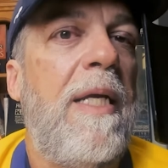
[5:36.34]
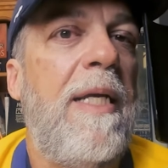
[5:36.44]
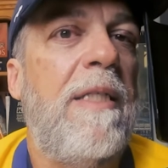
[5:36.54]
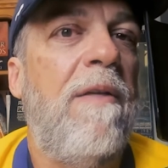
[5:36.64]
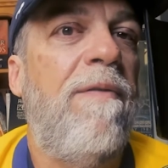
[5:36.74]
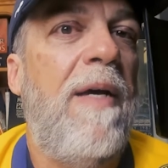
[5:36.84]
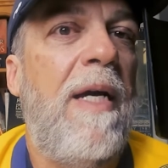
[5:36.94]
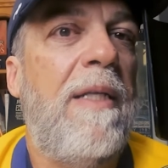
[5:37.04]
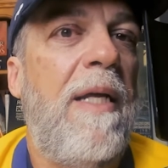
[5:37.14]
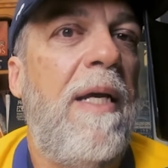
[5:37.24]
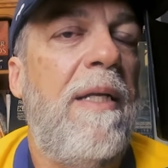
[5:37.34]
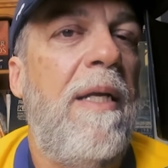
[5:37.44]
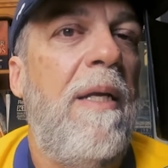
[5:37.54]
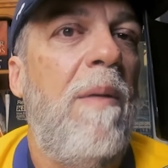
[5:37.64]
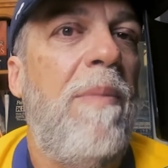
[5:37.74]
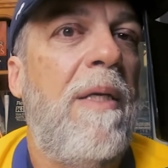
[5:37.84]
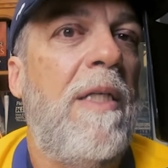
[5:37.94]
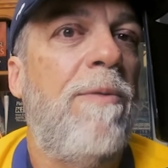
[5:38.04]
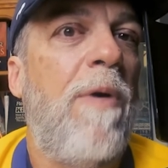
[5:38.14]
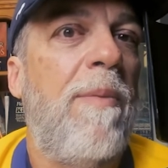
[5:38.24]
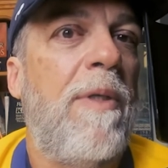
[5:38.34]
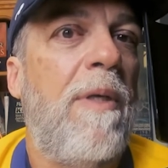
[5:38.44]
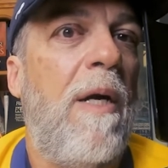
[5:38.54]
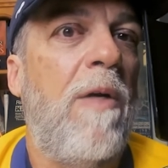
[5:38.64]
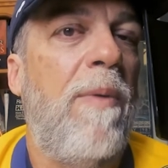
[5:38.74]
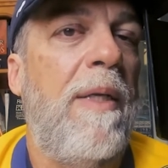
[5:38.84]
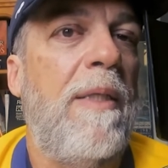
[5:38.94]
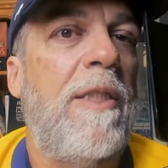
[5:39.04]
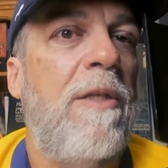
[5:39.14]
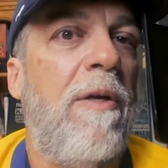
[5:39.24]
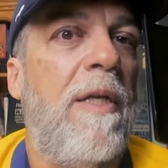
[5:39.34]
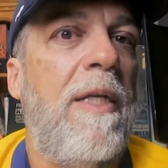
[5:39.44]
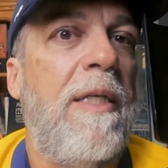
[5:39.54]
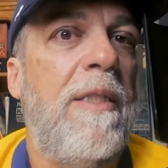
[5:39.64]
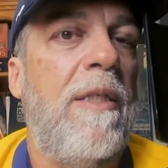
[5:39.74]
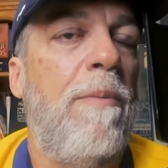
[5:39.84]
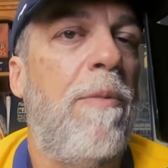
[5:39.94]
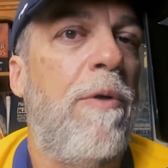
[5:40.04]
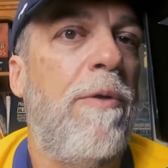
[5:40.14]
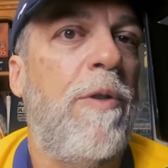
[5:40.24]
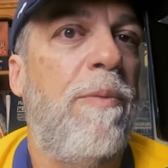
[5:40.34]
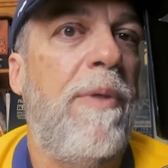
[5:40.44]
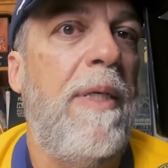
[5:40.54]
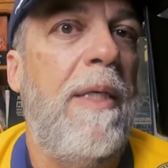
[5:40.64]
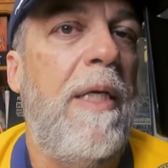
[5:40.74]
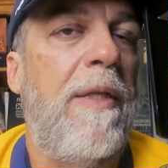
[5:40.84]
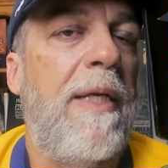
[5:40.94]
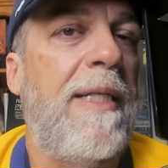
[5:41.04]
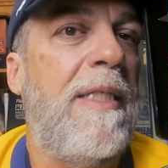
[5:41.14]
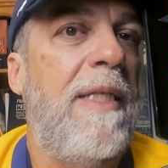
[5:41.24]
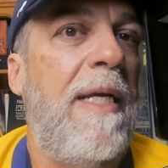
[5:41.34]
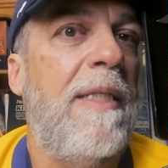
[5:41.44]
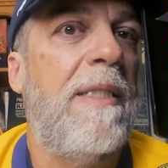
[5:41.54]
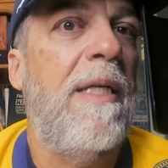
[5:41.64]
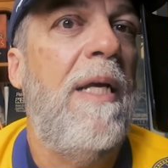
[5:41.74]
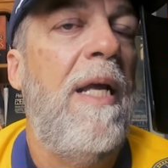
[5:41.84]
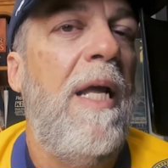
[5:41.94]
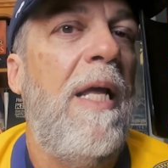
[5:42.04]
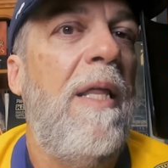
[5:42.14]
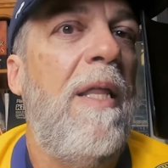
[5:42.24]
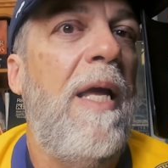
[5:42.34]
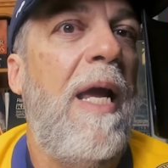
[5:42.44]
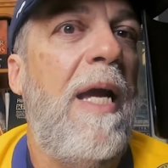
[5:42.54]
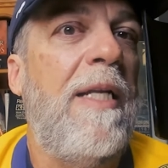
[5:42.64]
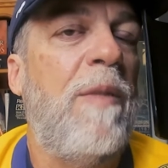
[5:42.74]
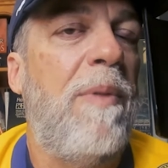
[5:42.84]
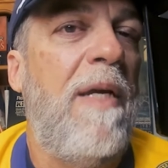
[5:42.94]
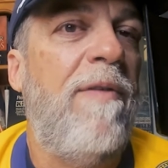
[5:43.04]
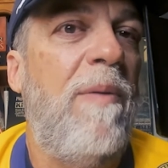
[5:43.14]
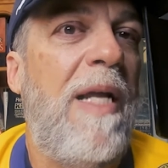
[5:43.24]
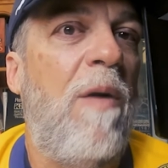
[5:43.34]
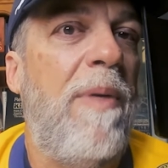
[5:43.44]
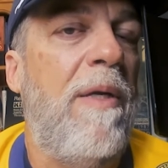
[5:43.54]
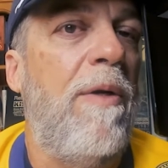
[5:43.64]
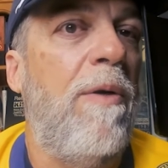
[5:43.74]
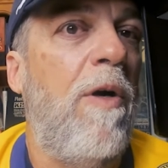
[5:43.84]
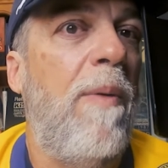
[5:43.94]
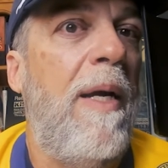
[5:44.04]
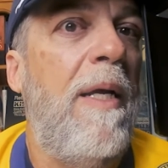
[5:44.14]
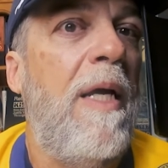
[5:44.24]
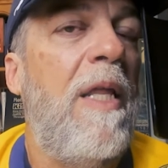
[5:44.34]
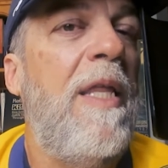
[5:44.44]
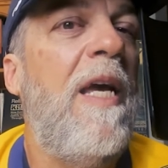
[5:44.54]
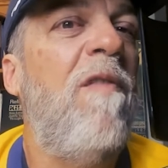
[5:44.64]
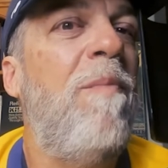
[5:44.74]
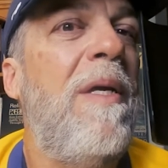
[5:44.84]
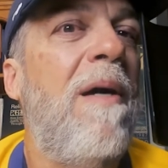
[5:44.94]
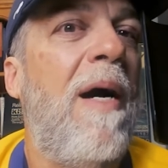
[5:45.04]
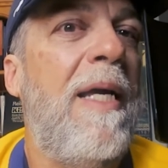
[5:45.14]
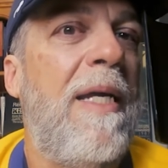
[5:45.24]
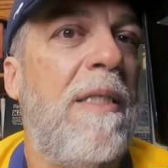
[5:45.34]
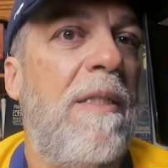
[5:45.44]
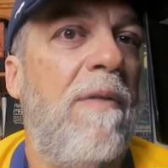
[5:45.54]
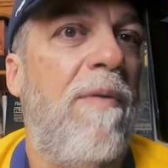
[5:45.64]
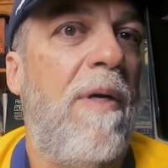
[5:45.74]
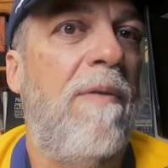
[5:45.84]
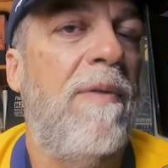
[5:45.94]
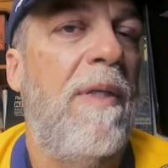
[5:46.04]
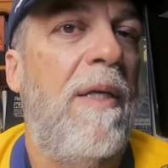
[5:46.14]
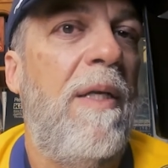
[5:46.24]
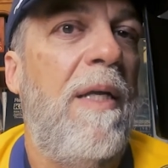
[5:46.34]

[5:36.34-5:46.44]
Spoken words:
is the fact that because Robert Godwin started his murder spree in the United States and is believed to be now being in Norway, the FBI gets involved